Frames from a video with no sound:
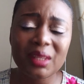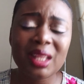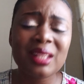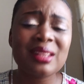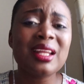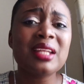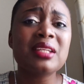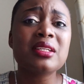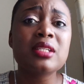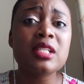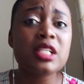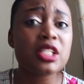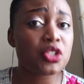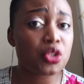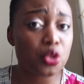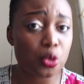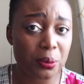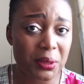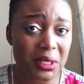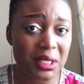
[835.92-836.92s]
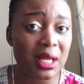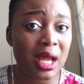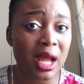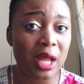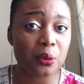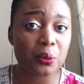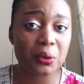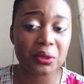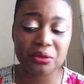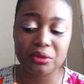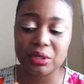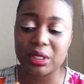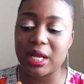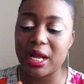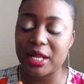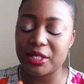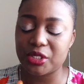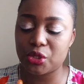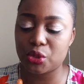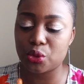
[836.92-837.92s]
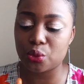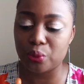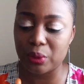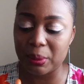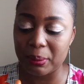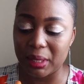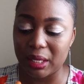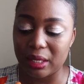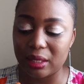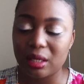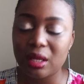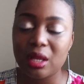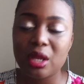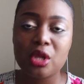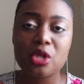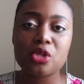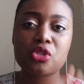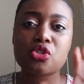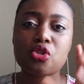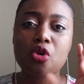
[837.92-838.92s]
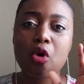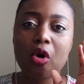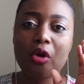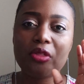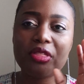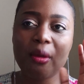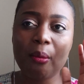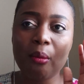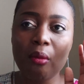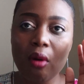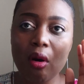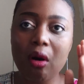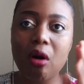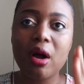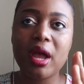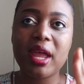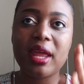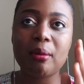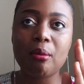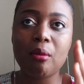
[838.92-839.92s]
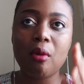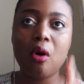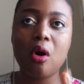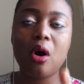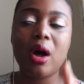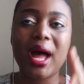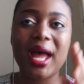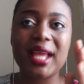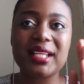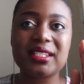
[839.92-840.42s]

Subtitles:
with regards to women. So the more and more I